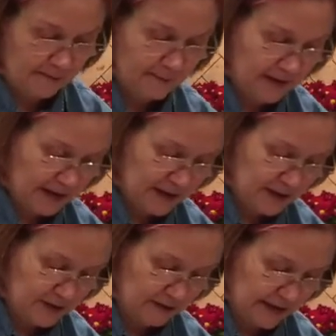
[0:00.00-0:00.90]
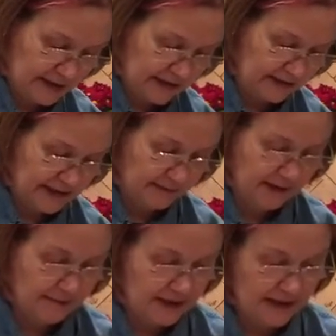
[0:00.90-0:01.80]
but I do like to clean my
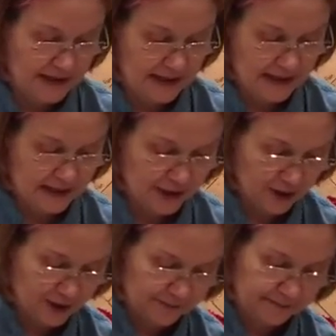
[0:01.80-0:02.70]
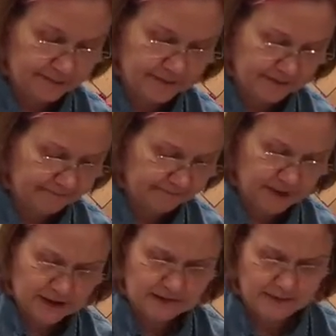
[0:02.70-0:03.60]
pan edge.
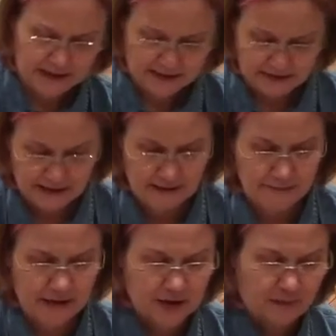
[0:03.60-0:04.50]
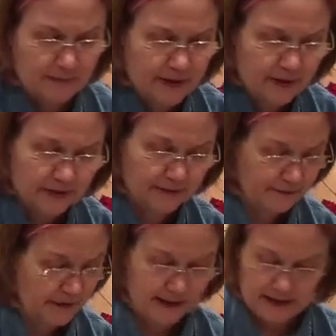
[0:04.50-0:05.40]
Just makes it that much better
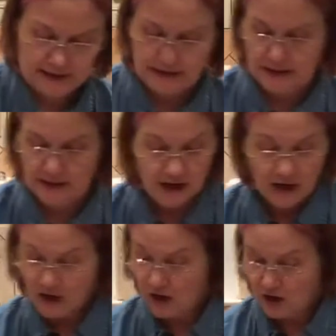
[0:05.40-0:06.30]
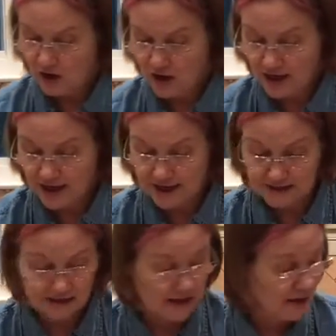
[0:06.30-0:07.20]
when I get done. All right,
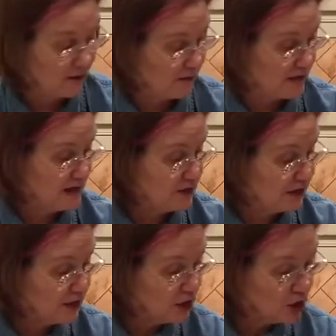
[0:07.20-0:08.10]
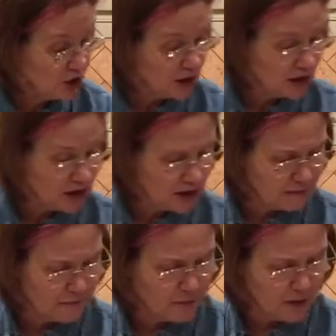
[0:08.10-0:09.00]
so these are going to cook
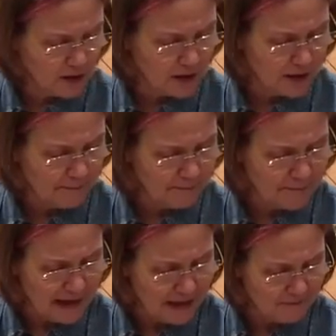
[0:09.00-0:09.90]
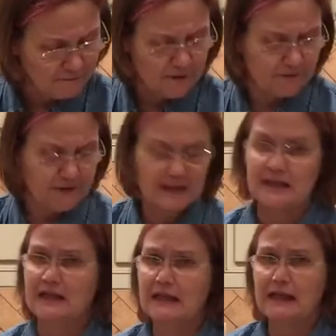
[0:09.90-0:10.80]
for about
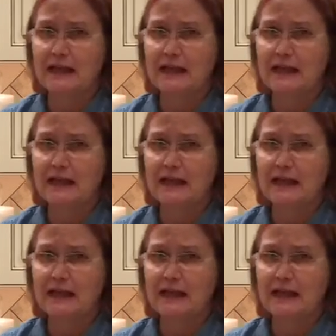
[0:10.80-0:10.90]
15 to